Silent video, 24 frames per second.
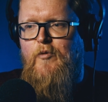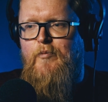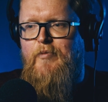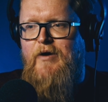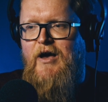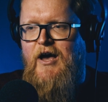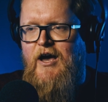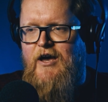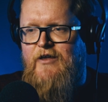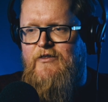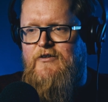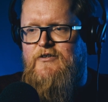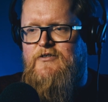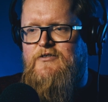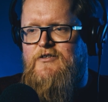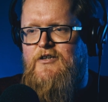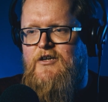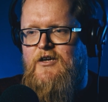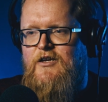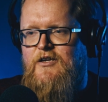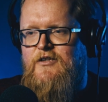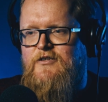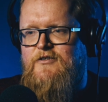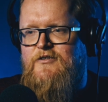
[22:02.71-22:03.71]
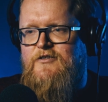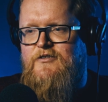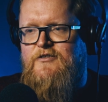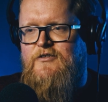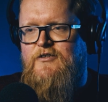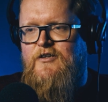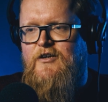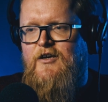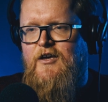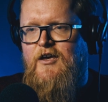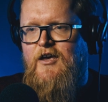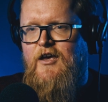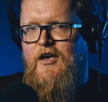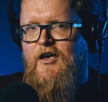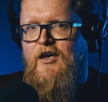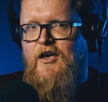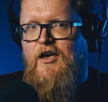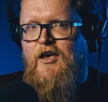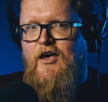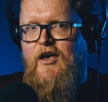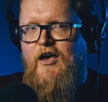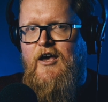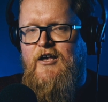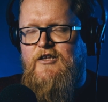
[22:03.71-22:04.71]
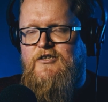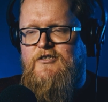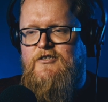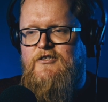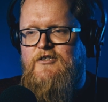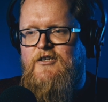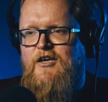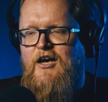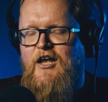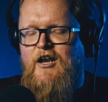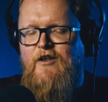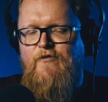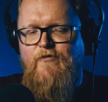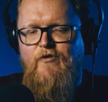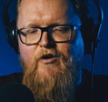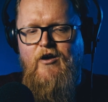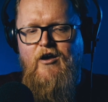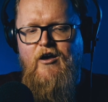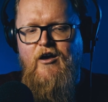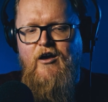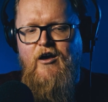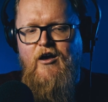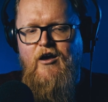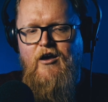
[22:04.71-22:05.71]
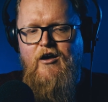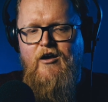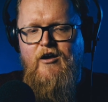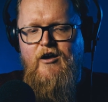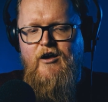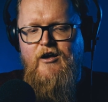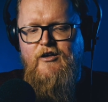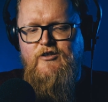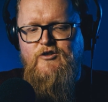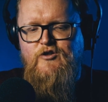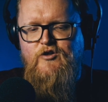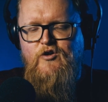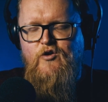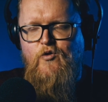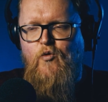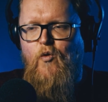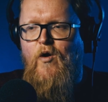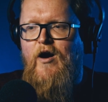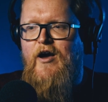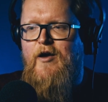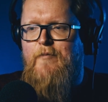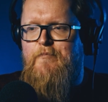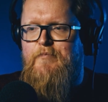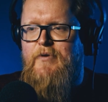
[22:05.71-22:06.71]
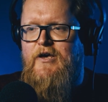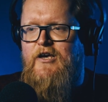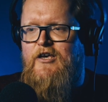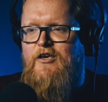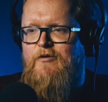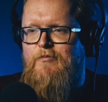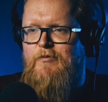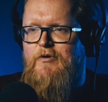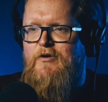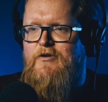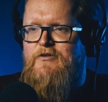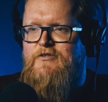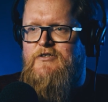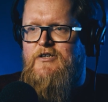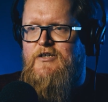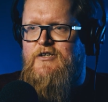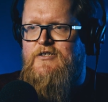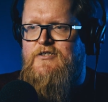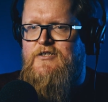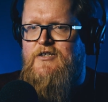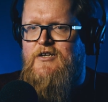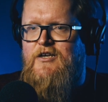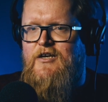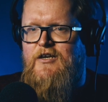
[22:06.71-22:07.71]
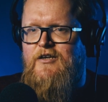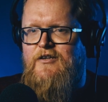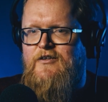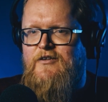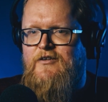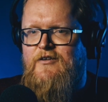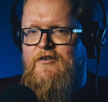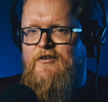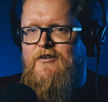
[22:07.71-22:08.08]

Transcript: or behind the scenes. It's kind of it's quite a big community, isn't it?